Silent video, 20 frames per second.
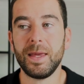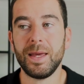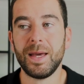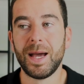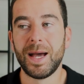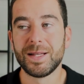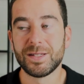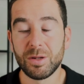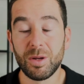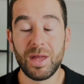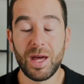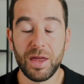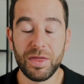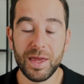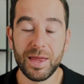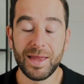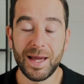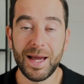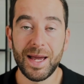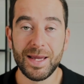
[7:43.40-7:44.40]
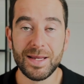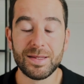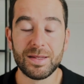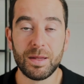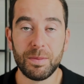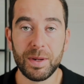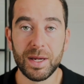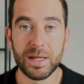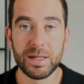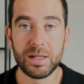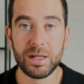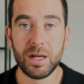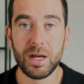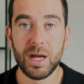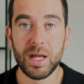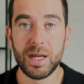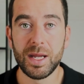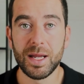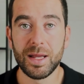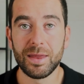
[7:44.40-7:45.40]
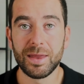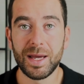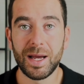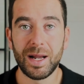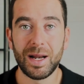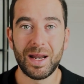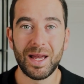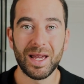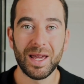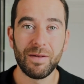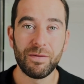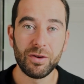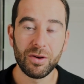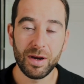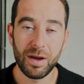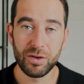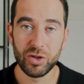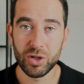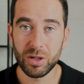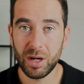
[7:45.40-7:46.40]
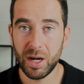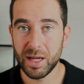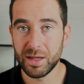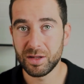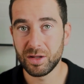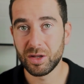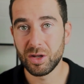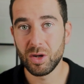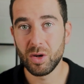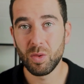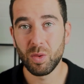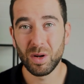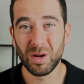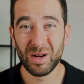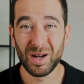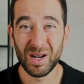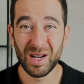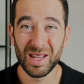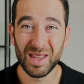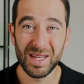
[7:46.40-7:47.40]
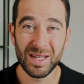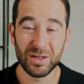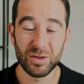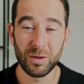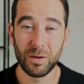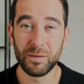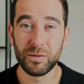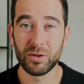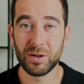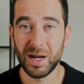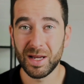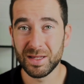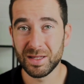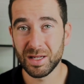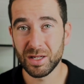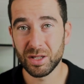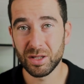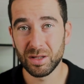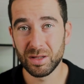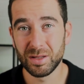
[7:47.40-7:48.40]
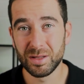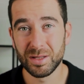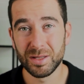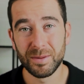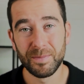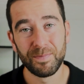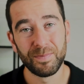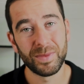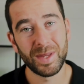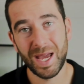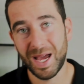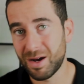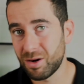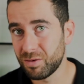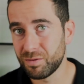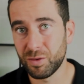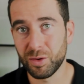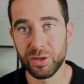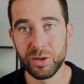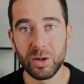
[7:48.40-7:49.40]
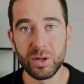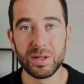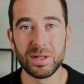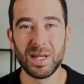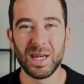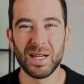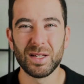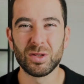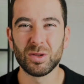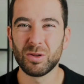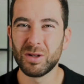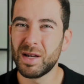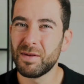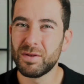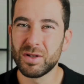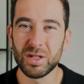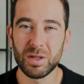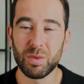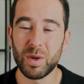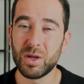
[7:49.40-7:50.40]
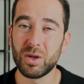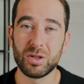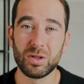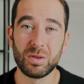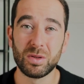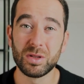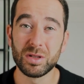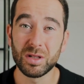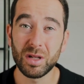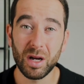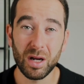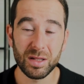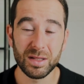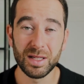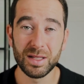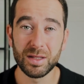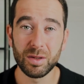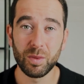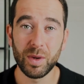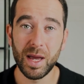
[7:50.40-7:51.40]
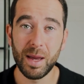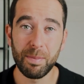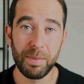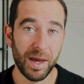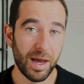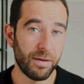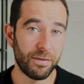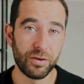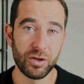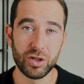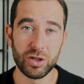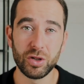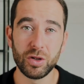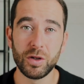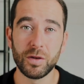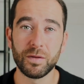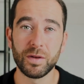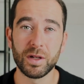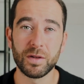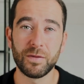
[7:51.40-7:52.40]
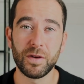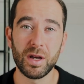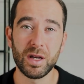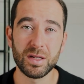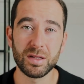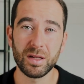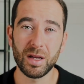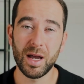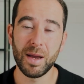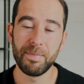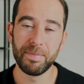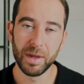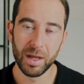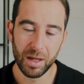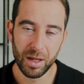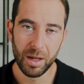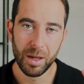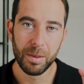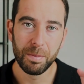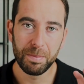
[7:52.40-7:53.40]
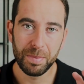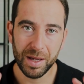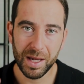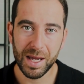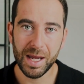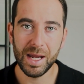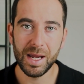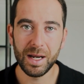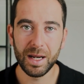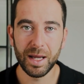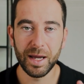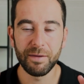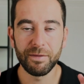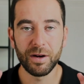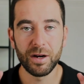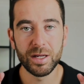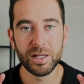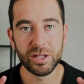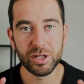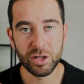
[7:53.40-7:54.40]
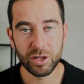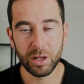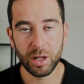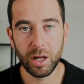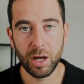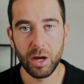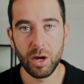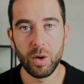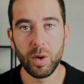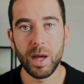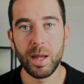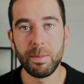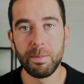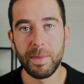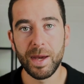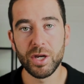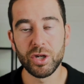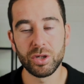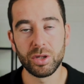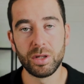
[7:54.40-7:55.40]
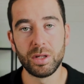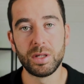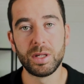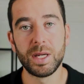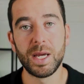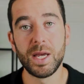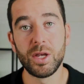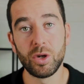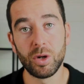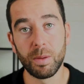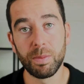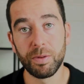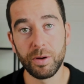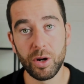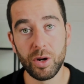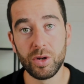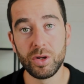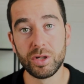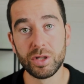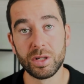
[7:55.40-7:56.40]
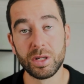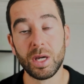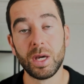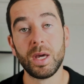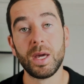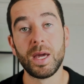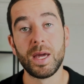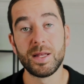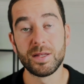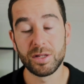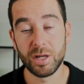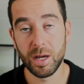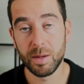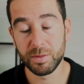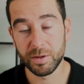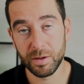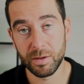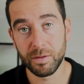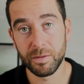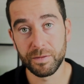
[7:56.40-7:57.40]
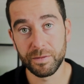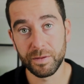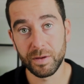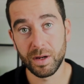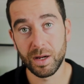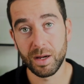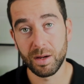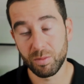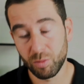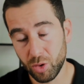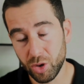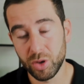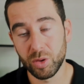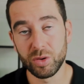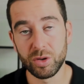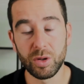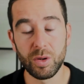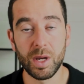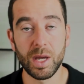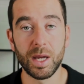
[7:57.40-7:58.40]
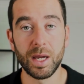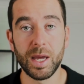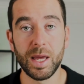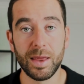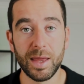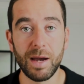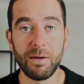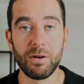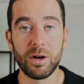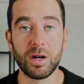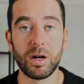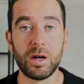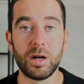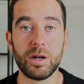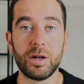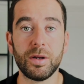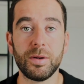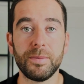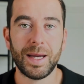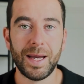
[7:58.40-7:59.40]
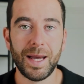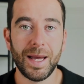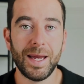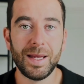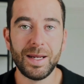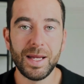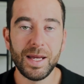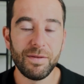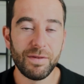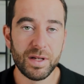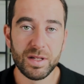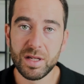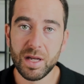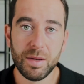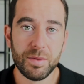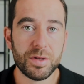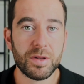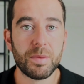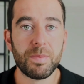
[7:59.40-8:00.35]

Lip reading: And so I think that is the biggest learning, that like if you're trying to do one of these sort of transitions out of orthotics, or even just when you're starting to wear barefoot shoes for the first time, be like very slow and measured in your approach in terms of what you're doing in that regard. And even in terms of the